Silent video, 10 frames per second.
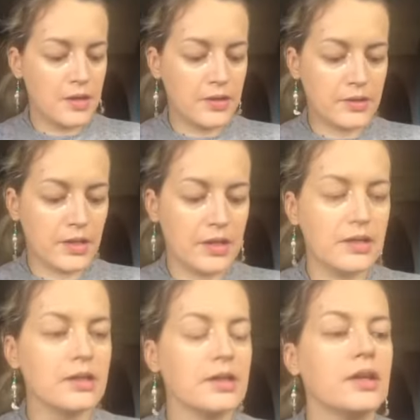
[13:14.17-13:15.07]
Okay,
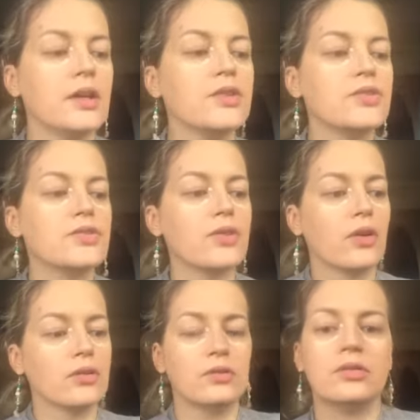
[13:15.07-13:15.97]
so
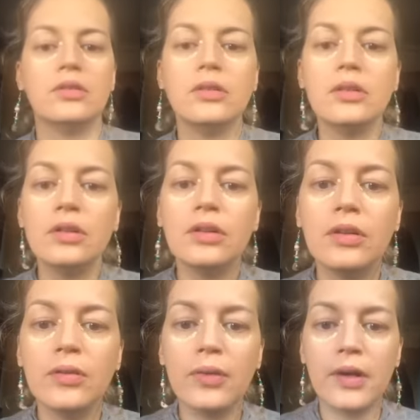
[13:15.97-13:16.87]

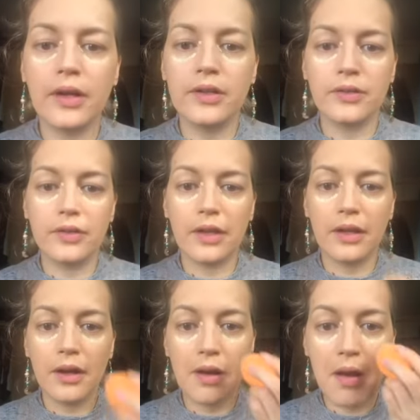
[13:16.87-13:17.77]
what I do then,